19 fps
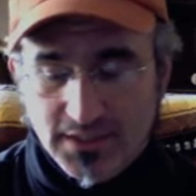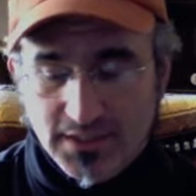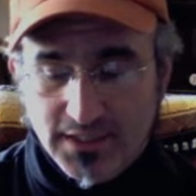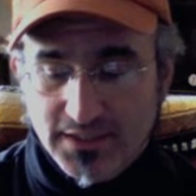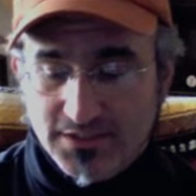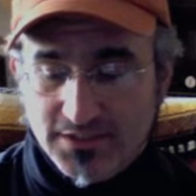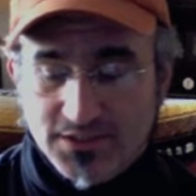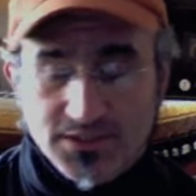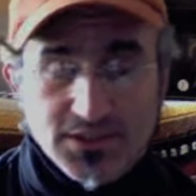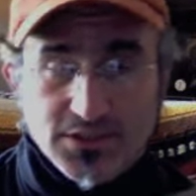
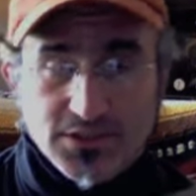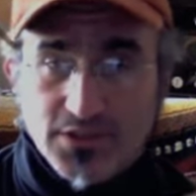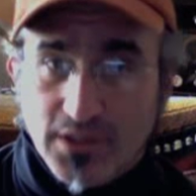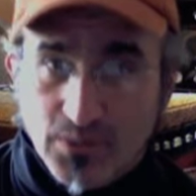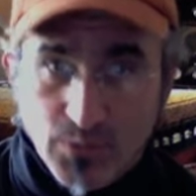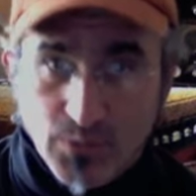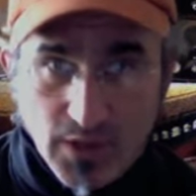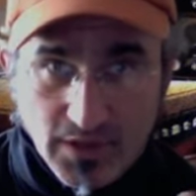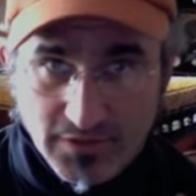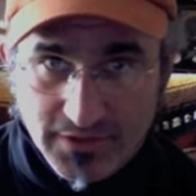It's just like
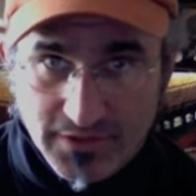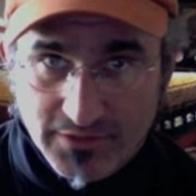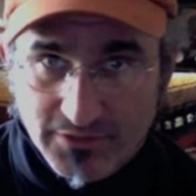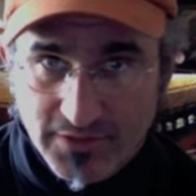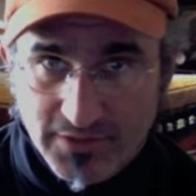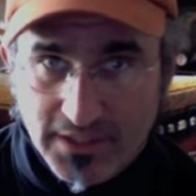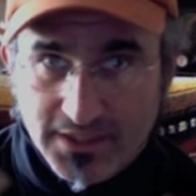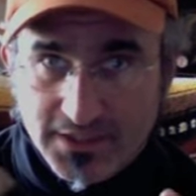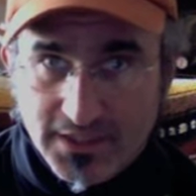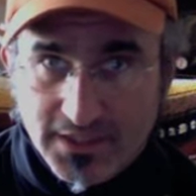wiring a
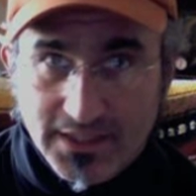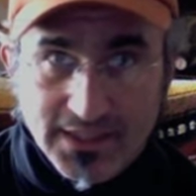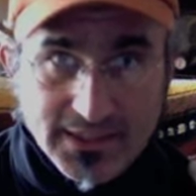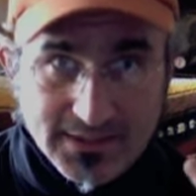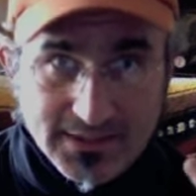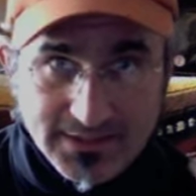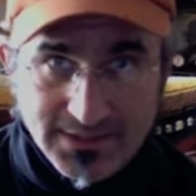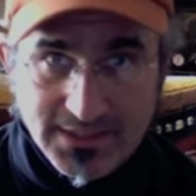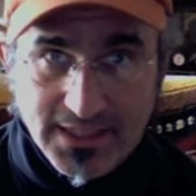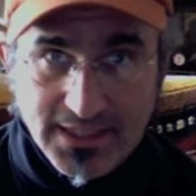flashlight.
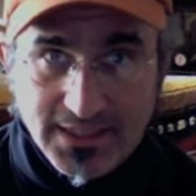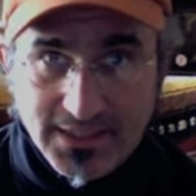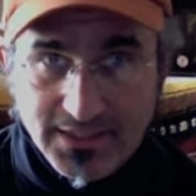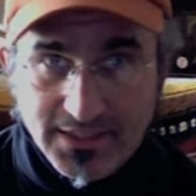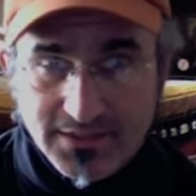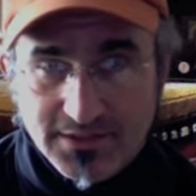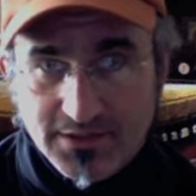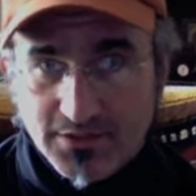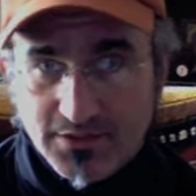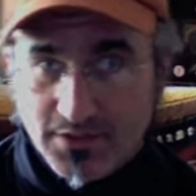It's dead
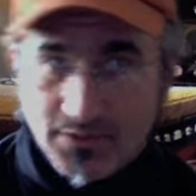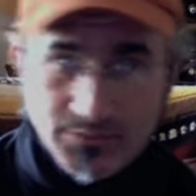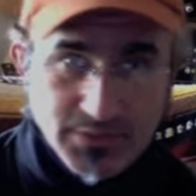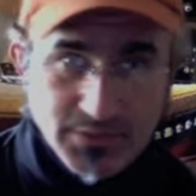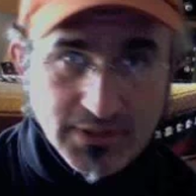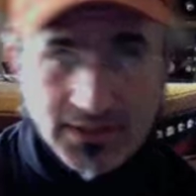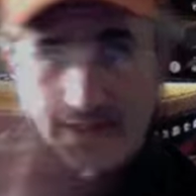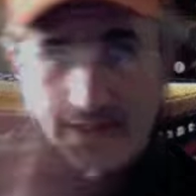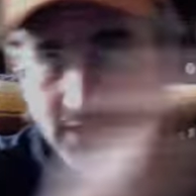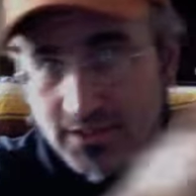easy. You're
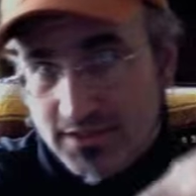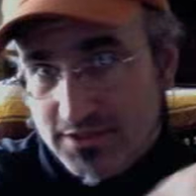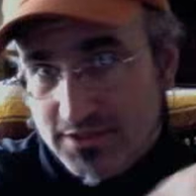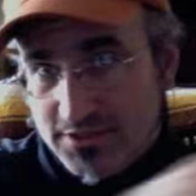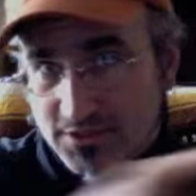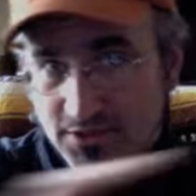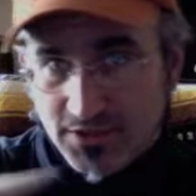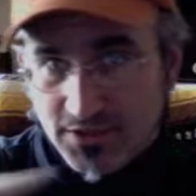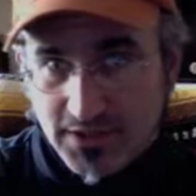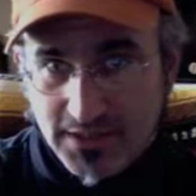completing a
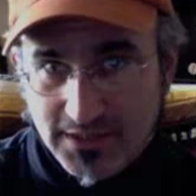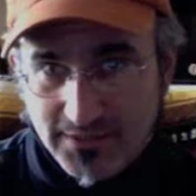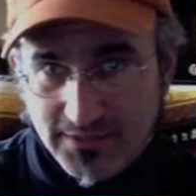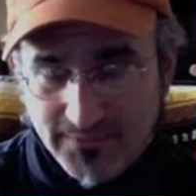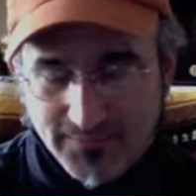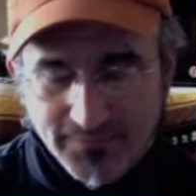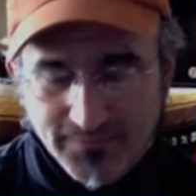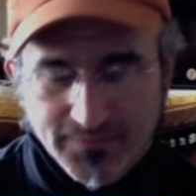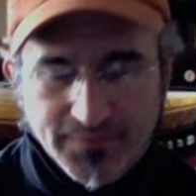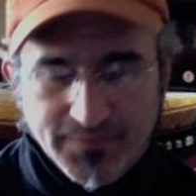circuit.
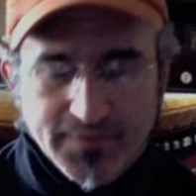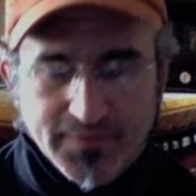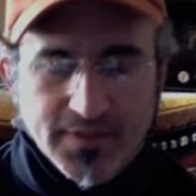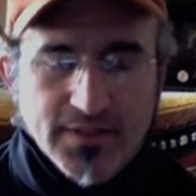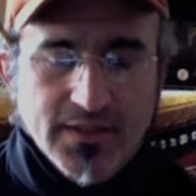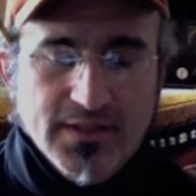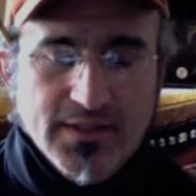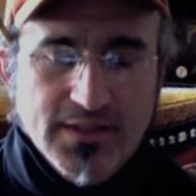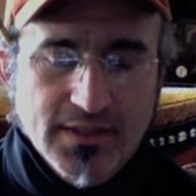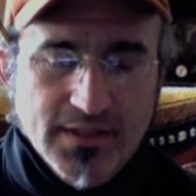
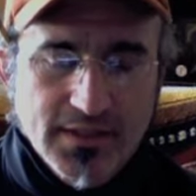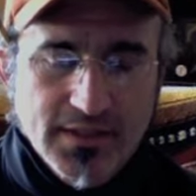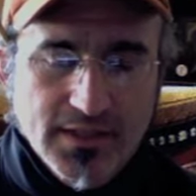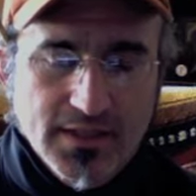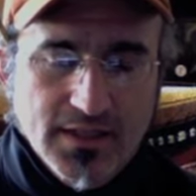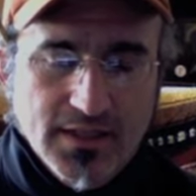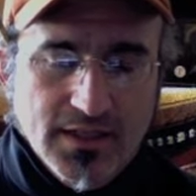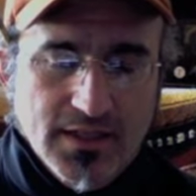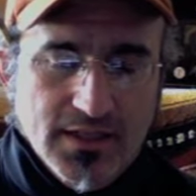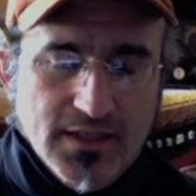
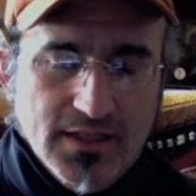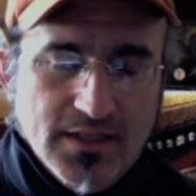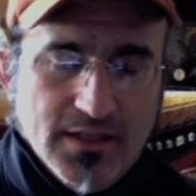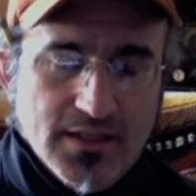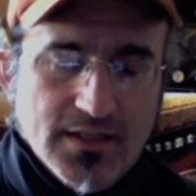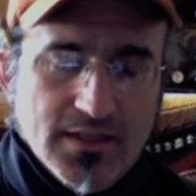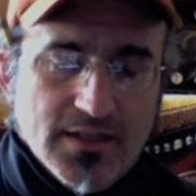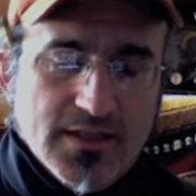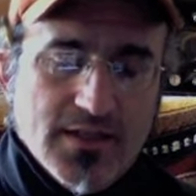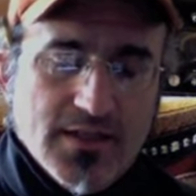
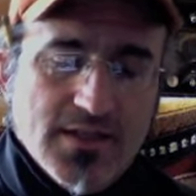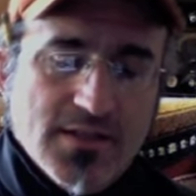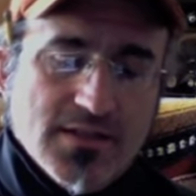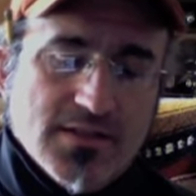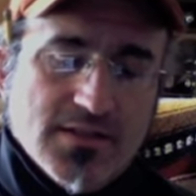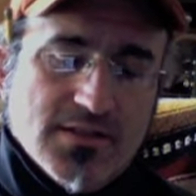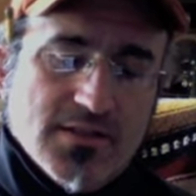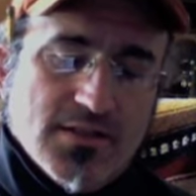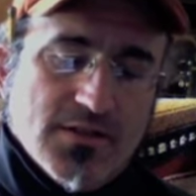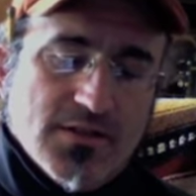
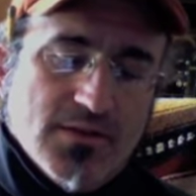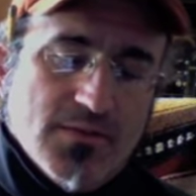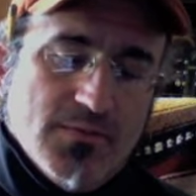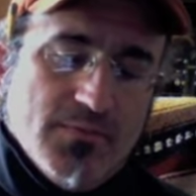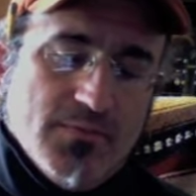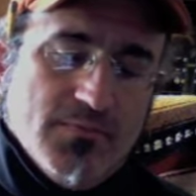So